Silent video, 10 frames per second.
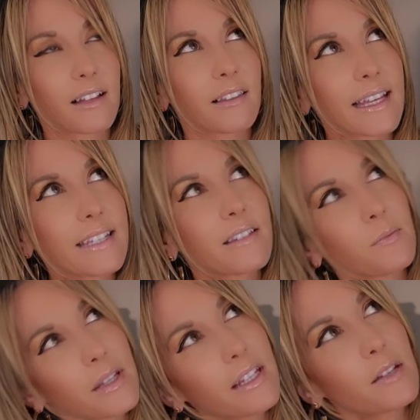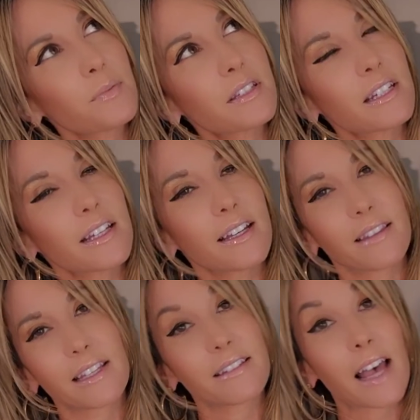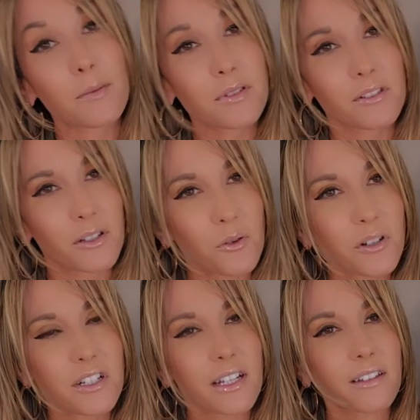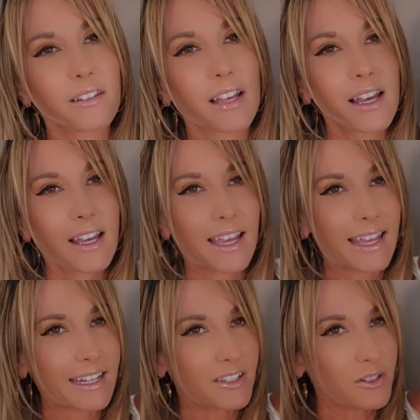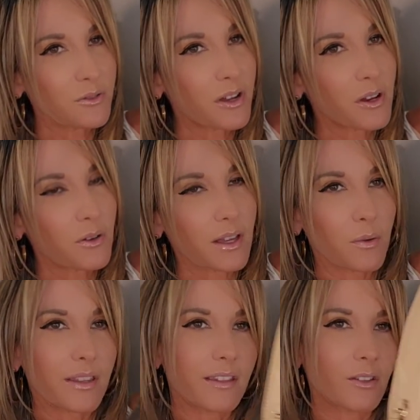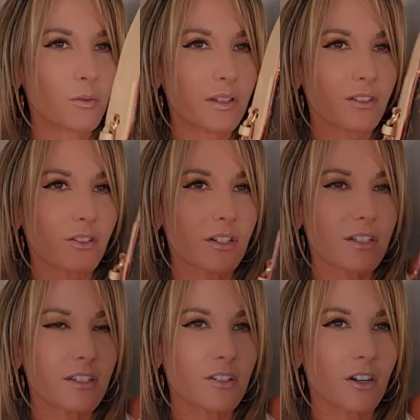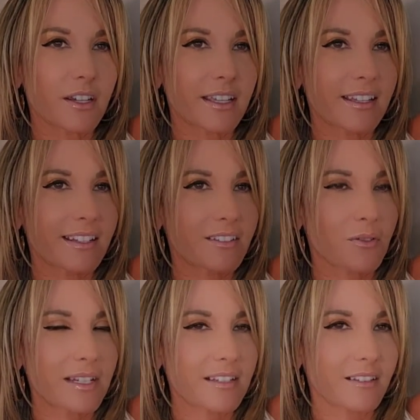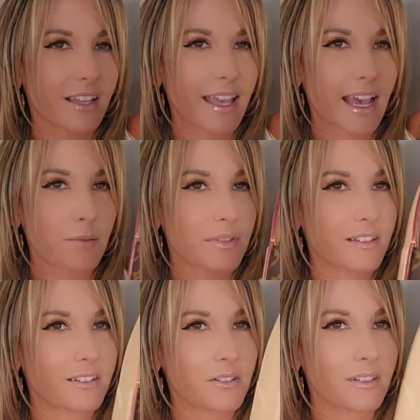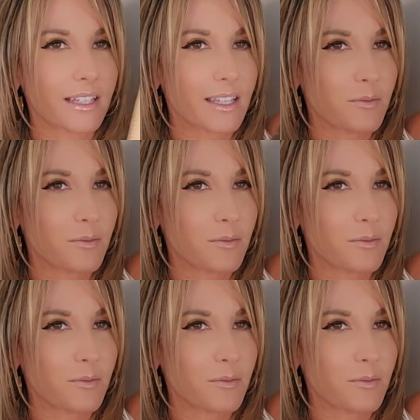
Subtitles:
a light to medium patina. I think it's absolutely gorgeous. And I do know that when this one starts to darken, it's going to look absolutely